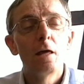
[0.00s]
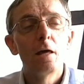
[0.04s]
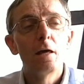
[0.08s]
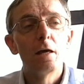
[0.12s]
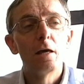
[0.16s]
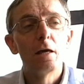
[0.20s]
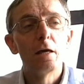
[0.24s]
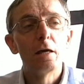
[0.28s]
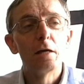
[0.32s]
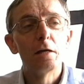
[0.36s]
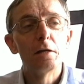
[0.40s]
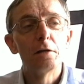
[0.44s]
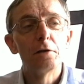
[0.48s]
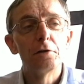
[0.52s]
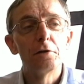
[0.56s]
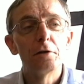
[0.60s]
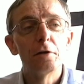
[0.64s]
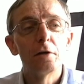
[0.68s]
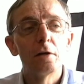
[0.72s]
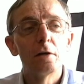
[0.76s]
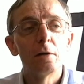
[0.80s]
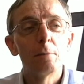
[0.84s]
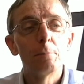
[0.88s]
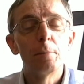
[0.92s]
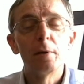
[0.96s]
and
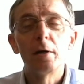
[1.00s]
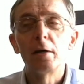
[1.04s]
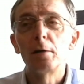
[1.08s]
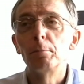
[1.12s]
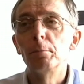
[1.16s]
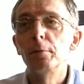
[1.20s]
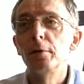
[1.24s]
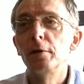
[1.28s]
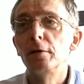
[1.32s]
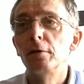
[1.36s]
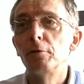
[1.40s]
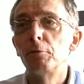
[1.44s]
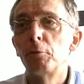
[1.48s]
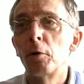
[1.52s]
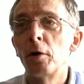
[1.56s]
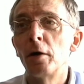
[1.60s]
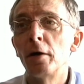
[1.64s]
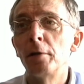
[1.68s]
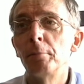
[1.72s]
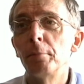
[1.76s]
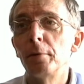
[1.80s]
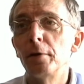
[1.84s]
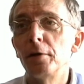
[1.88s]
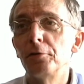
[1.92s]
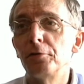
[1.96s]
begged me to
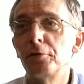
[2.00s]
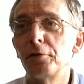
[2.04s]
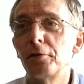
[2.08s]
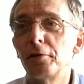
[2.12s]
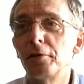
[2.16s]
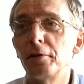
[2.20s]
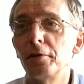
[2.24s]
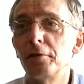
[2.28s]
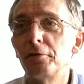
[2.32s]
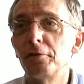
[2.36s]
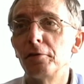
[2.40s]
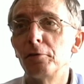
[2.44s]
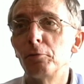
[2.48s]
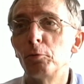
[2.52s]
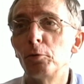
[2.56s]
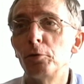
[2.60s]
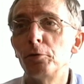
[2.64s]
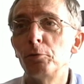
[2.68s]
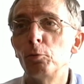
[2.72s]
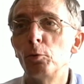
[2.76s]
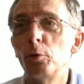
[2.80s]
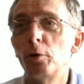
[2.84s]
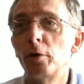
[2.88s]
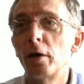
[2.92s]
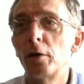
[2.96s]
run, basically. Said,
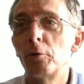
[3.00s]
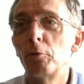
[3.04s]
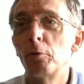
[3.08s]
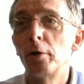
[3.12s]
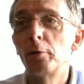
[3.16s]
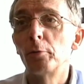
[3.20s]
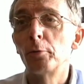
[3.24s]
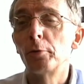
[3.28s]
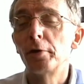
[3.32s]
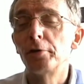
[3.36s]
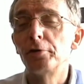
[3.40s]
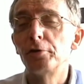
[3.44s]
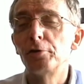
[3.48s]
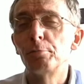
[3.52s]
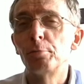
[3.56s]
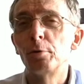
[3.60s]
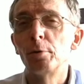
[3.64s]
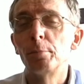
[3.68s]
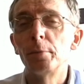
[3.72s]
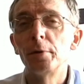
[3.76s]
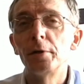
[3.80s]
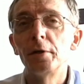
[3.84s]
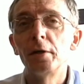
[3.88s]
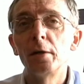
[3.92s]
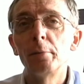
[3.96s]
would I run? Would I just
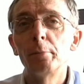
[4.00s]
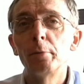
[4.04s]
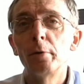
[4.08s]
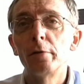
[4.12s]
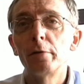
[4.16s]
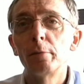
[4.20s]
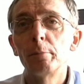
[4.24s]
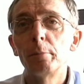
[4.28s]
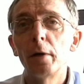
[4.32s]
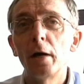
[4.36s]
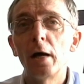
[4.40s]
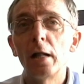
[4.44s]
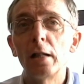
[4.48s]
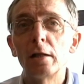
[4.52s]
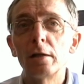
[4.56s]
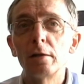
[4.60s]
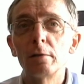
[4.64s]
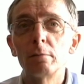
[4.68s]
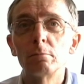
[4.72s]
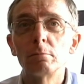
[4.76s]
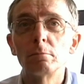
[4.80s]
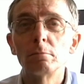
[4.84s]
put my name on the ballot?